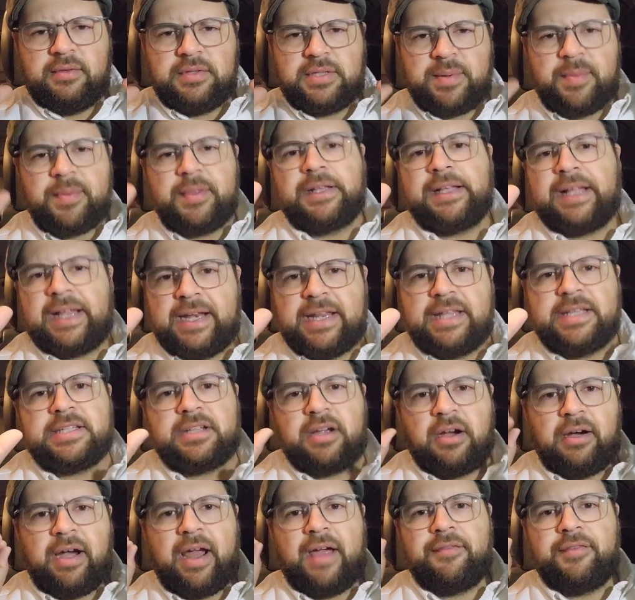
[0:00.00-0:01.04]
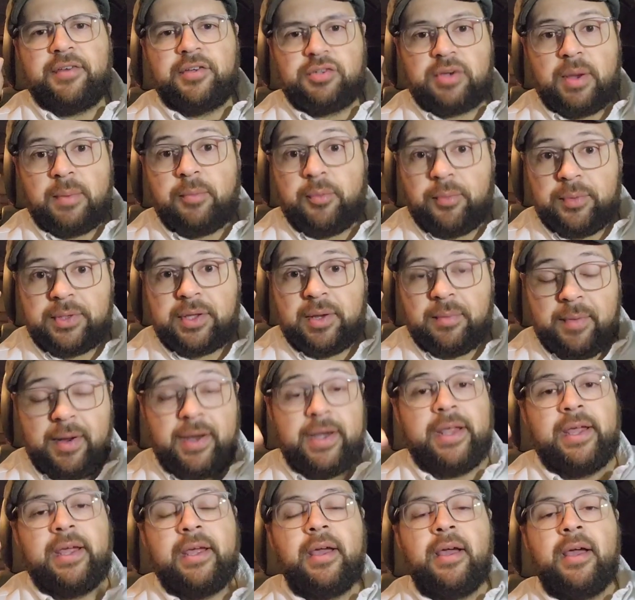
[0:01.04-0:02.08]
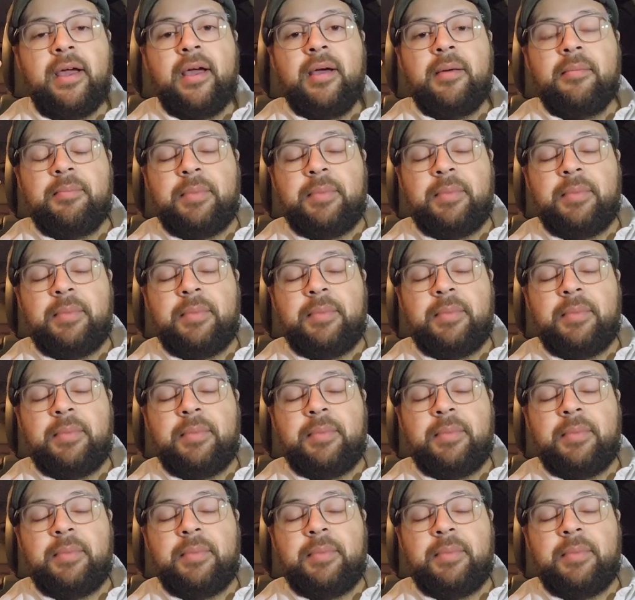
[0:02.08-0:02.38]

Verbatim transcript: some of the ladies are having trouble with their money,